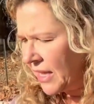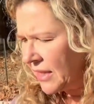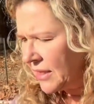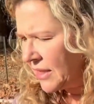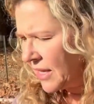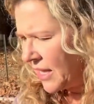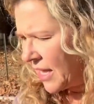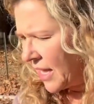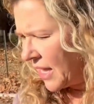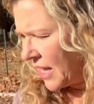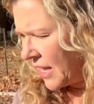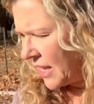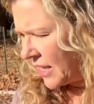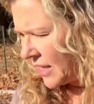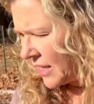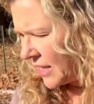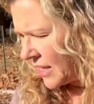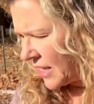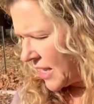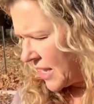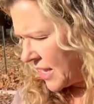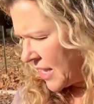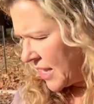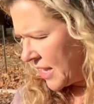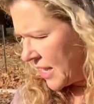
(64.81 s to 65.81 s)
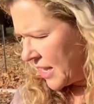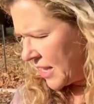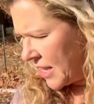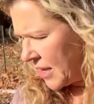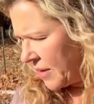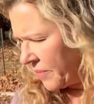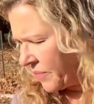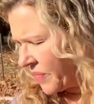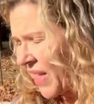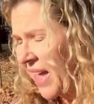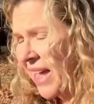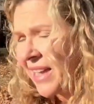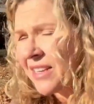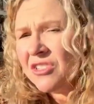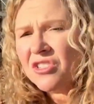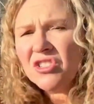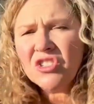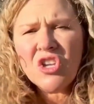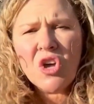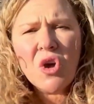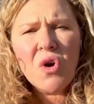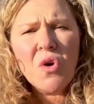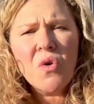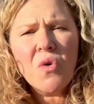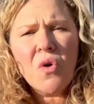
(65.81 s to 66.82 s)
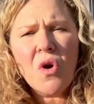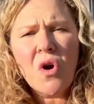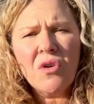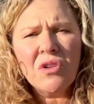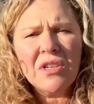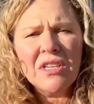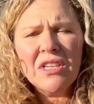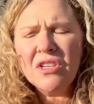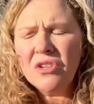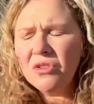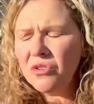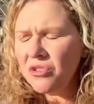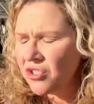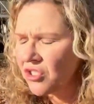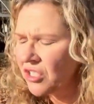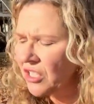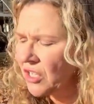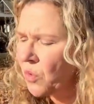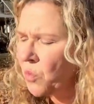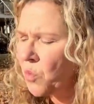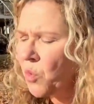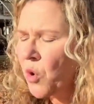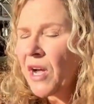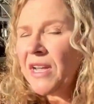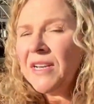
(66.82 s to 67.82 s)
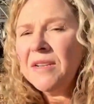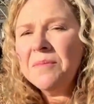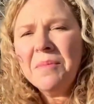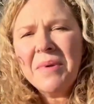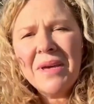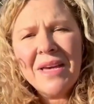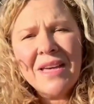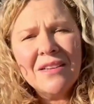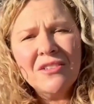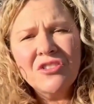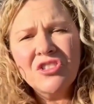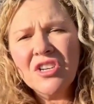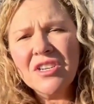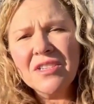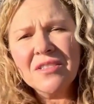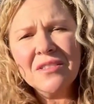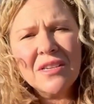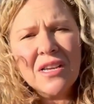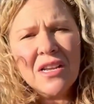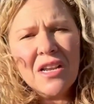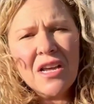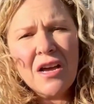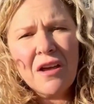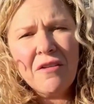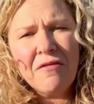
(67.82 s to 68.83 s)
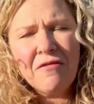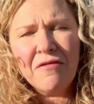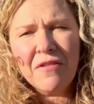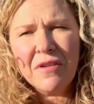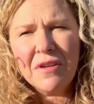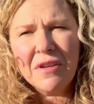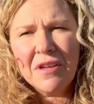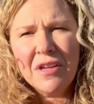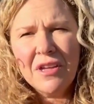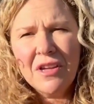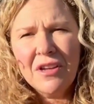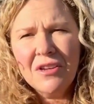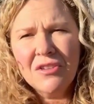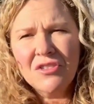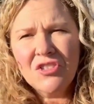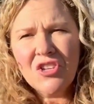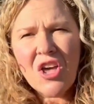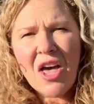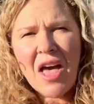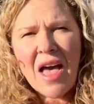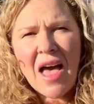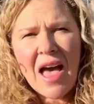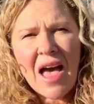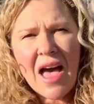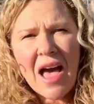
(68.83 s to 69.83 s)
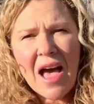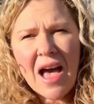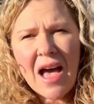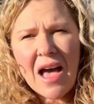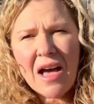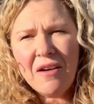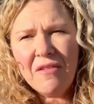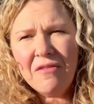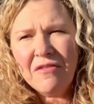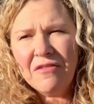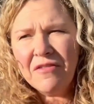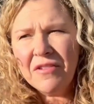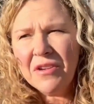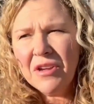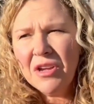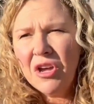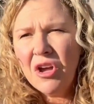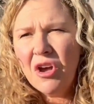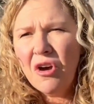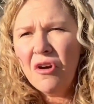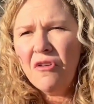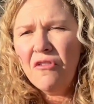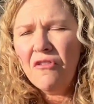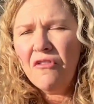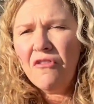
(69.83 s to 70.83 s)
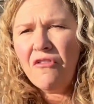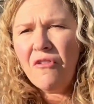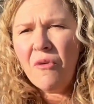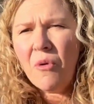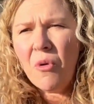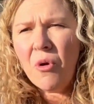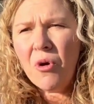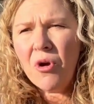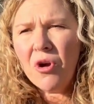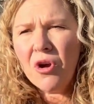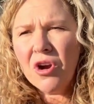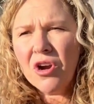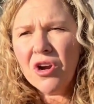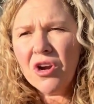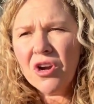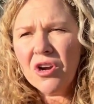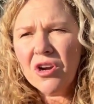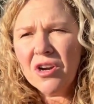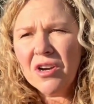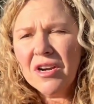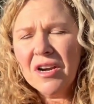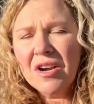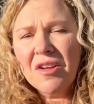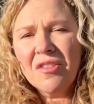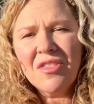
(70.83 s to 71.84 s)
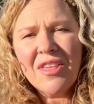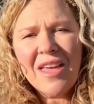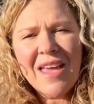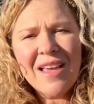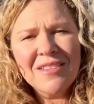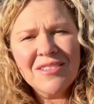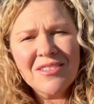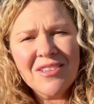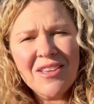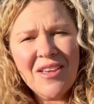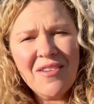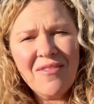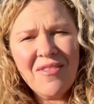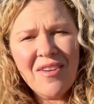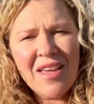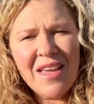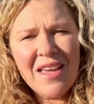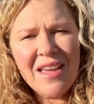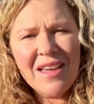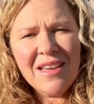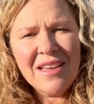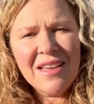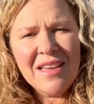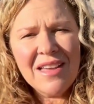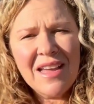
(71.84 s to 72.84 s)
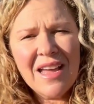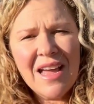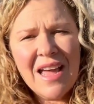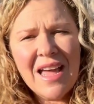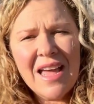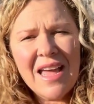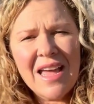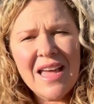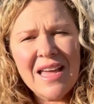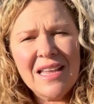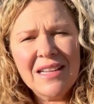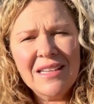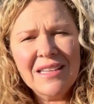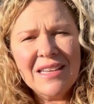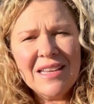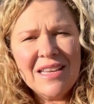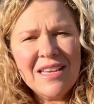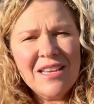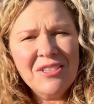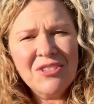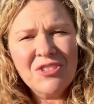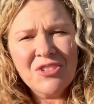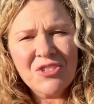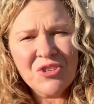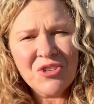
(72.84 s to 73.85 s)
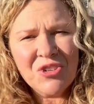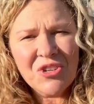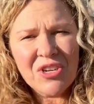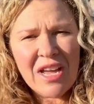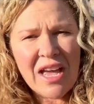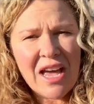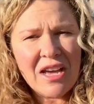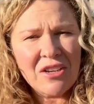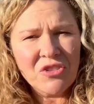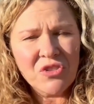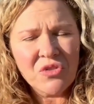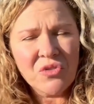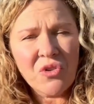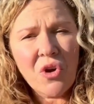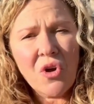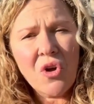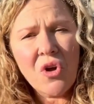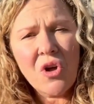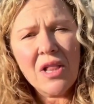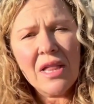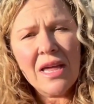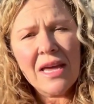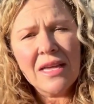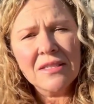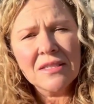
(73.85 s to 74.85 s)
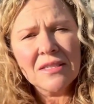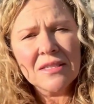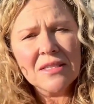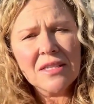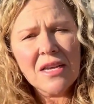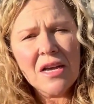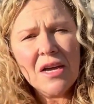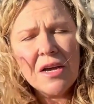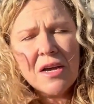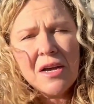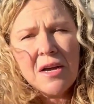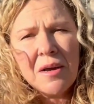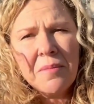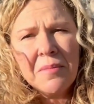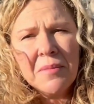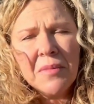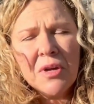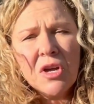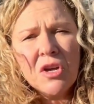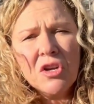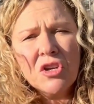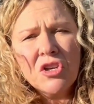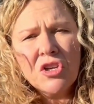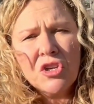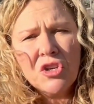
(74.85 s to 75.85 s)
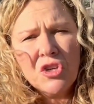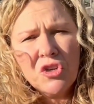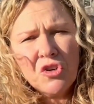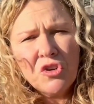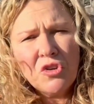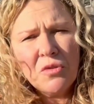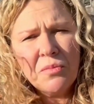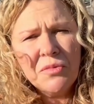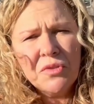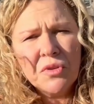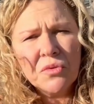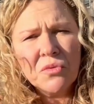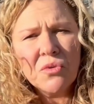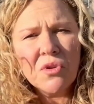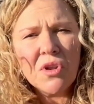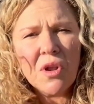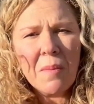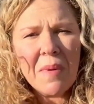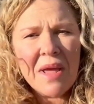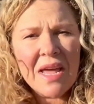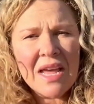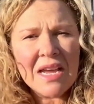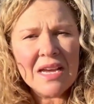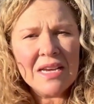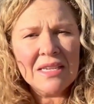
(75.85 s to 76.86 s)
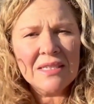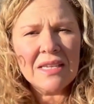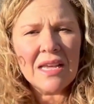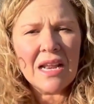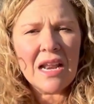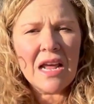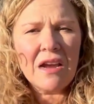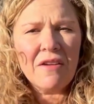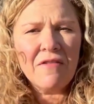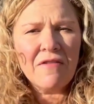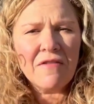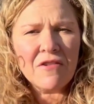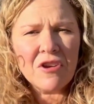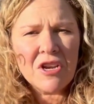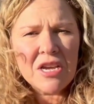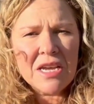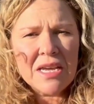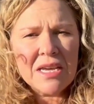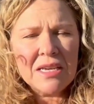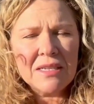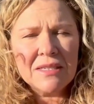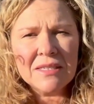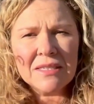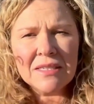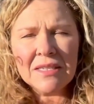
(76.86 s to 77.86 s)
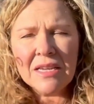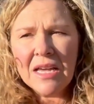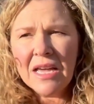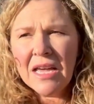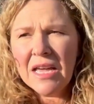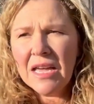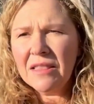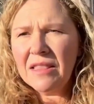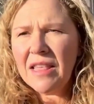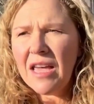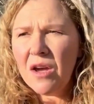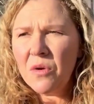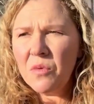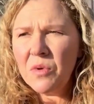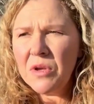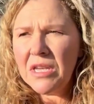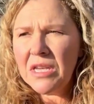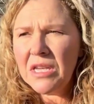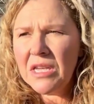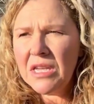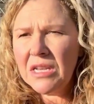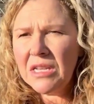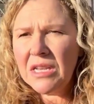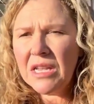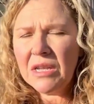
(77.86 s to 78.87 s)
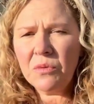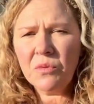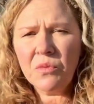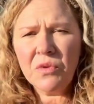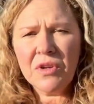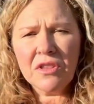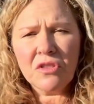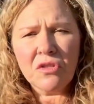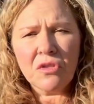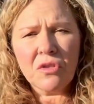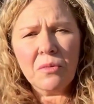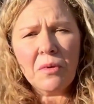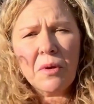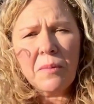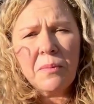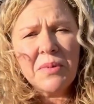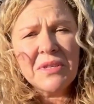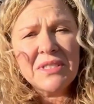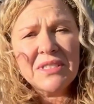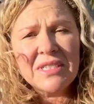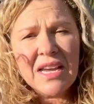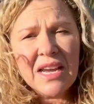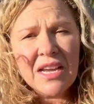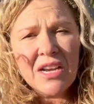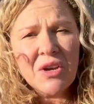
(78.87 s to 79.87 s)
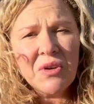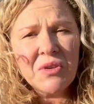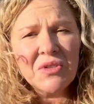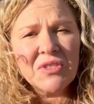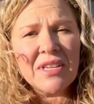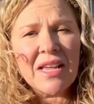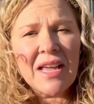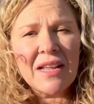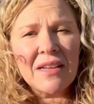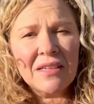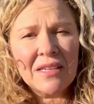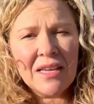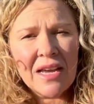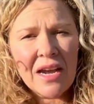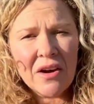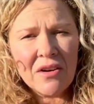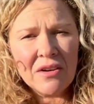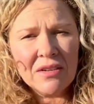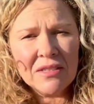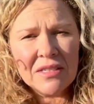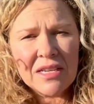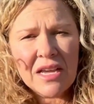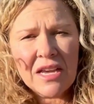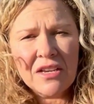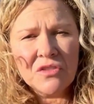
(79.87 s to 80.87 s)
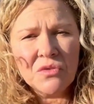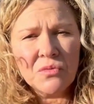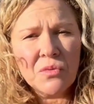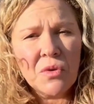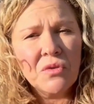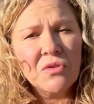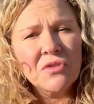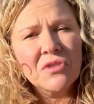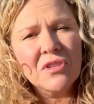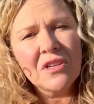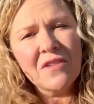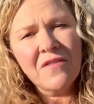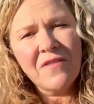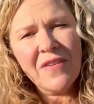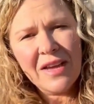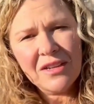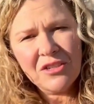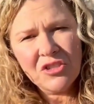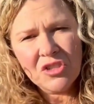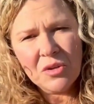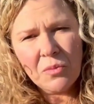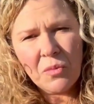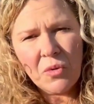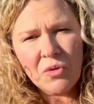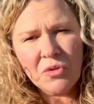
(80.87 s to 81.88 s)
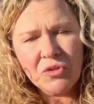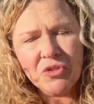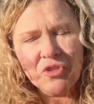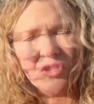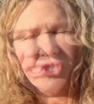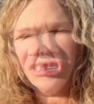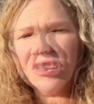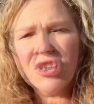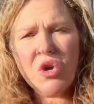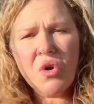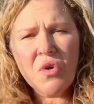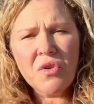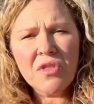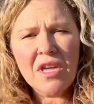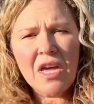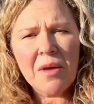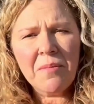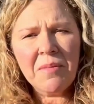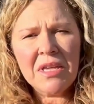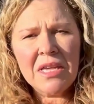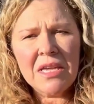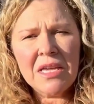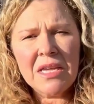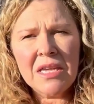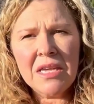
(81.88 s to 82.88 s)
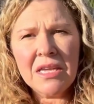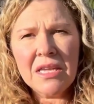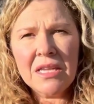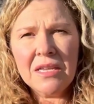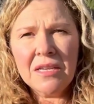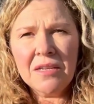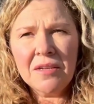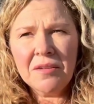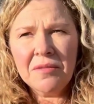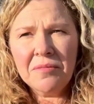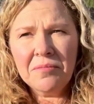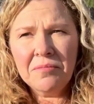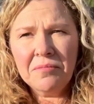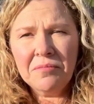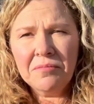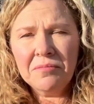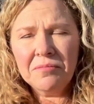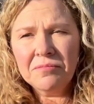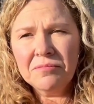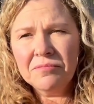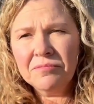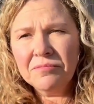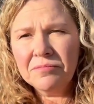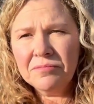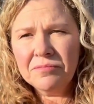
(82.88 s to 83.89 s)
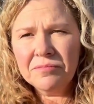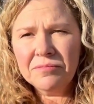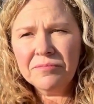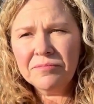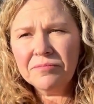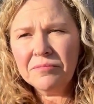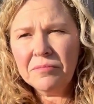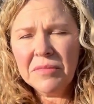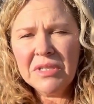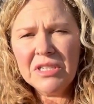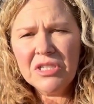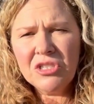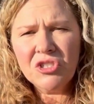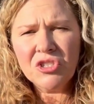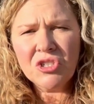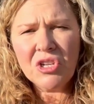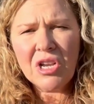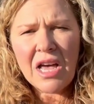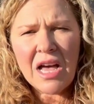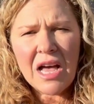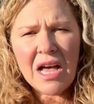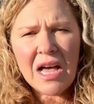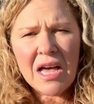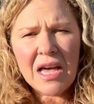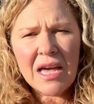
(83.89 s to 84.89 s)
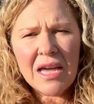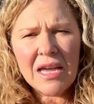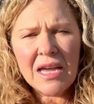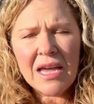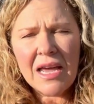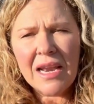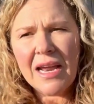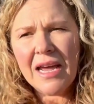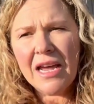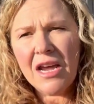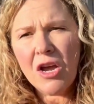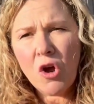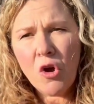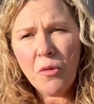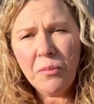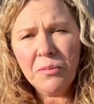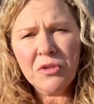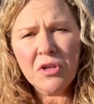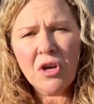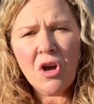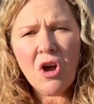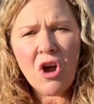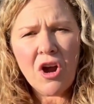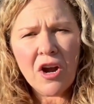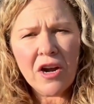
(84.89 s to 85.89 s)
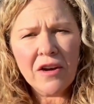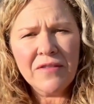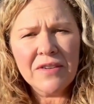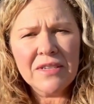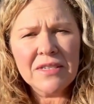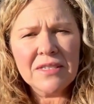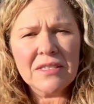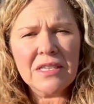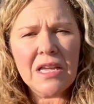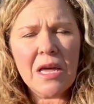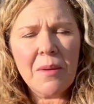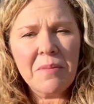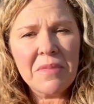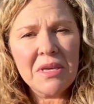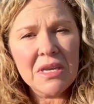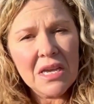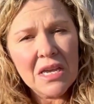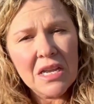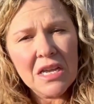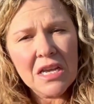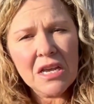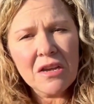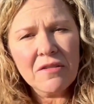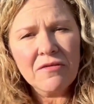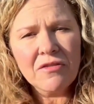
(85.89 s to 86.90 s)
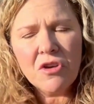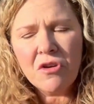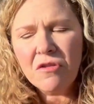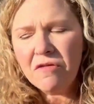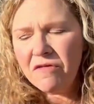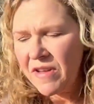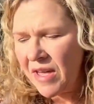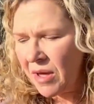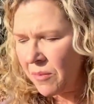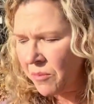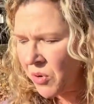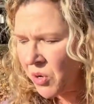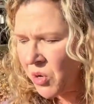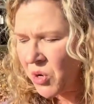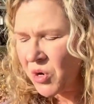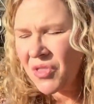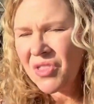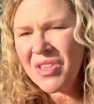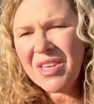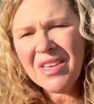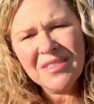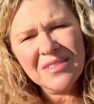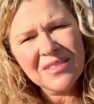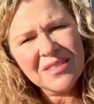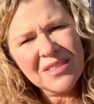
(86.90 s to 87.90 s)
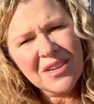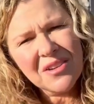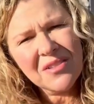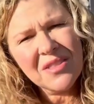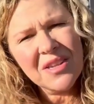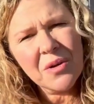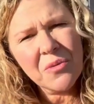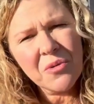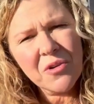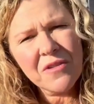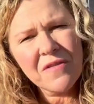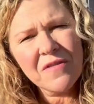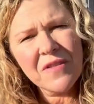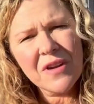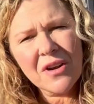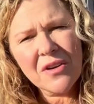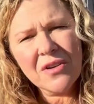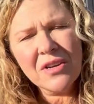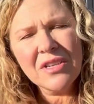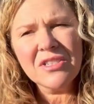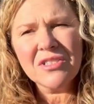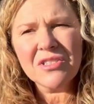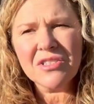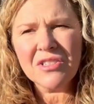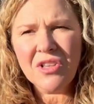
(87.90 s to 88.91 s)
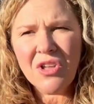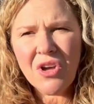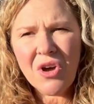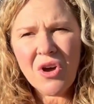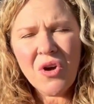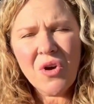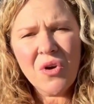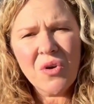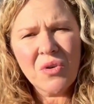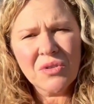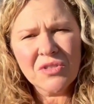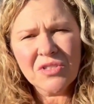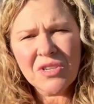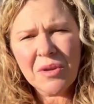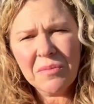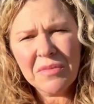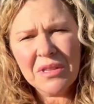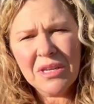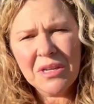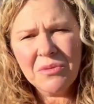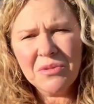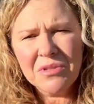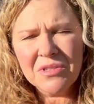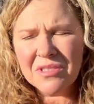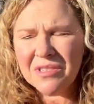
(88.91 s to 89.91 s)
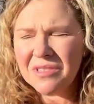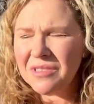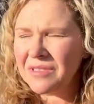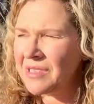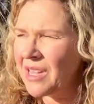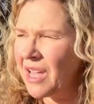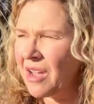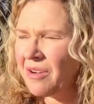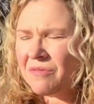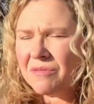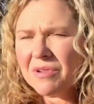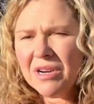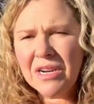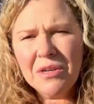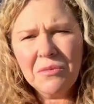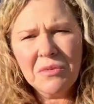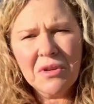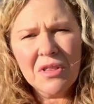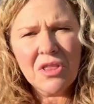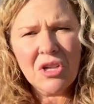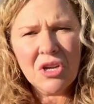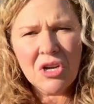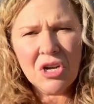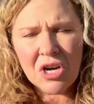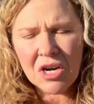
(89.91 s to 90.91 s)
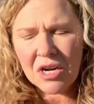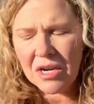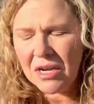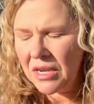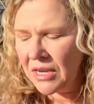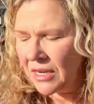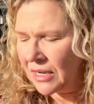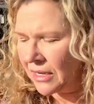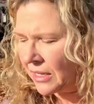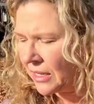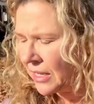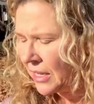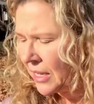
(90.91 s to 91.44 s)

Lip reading: I sow only usually one bed, just enough to have for Thanksgiving and Easter casserole, and some cubed rutabaga that I freeze that we eat with potatoes and carrots as roasted vegetables. I sow them in mid-July, and I hope to harvest them beginning of November. This year they were very slow. Something was not right with the garden.